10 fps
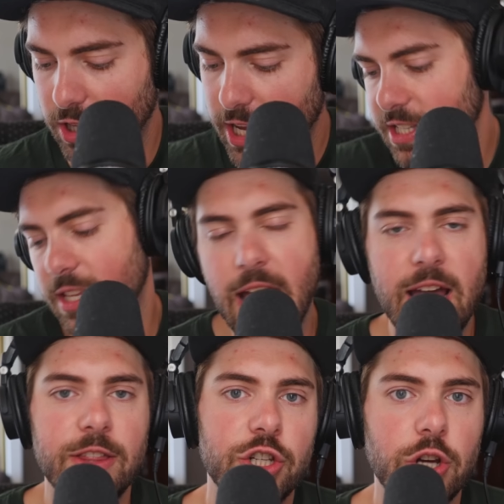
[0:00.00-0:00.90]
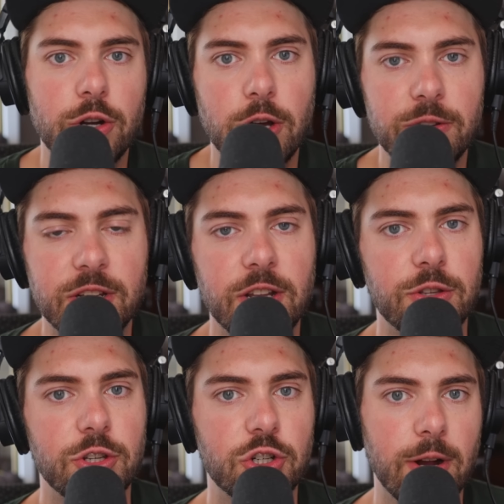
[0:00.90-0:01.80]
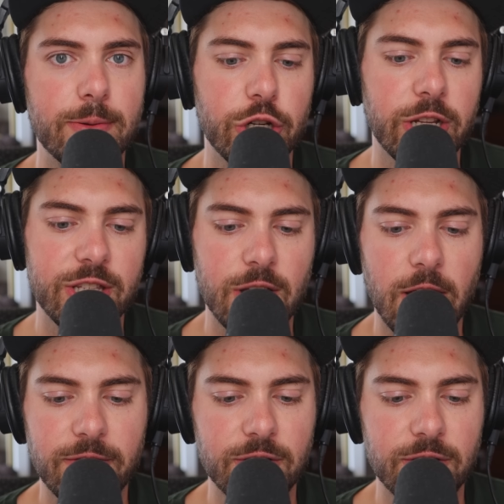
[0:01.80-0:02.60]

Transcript: a link to that in the show notes and in the description and stuff.